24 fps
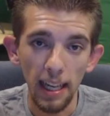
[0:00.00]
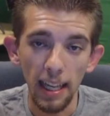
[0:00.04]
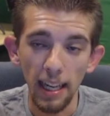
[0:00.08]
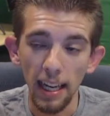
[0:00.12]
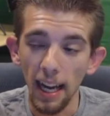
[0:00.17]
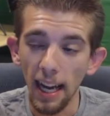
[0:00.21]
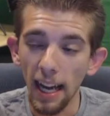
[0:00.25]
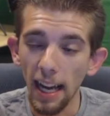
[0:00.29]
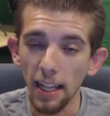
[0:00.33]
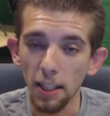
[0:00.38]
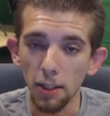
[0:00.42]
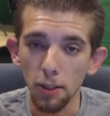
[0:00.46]
and
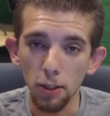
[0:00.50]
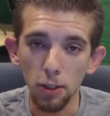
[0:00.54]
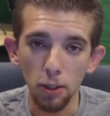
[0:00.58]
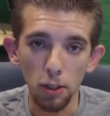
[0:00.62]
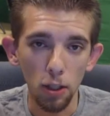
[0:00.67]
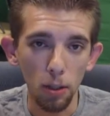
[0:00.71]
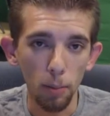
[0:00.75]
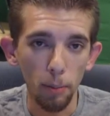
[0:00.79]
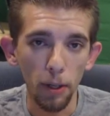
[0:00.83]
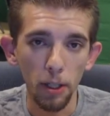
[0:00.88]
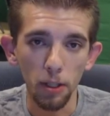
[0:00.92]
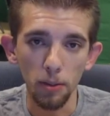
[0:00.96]
I had
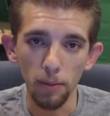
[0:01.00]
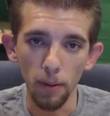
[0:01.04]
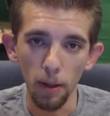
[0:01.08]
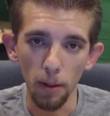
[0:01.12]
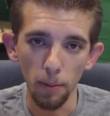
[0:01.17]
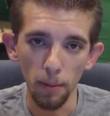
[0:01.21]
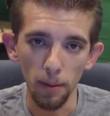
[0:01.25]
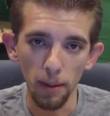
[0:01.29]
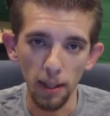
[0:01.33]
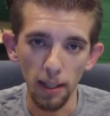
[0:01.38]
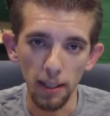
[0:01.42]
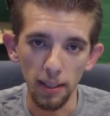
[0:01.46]
so much
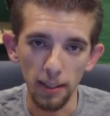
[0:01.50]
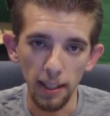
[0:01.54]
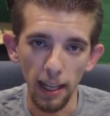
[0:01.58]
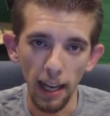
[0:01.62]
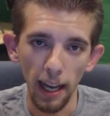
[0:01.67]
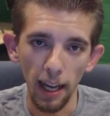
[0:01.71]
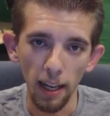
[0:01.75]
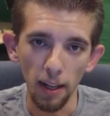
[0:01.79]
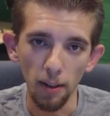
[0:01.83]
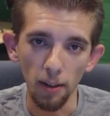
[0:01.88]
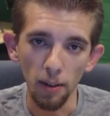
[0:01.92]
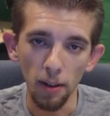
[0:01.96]
fun with this
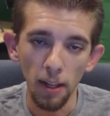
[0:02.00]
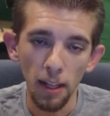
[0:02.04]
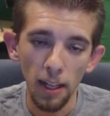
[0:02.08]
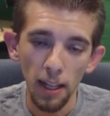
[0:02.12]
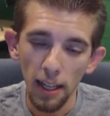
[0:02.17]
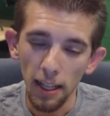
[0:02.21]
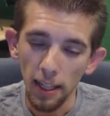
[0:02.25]
title.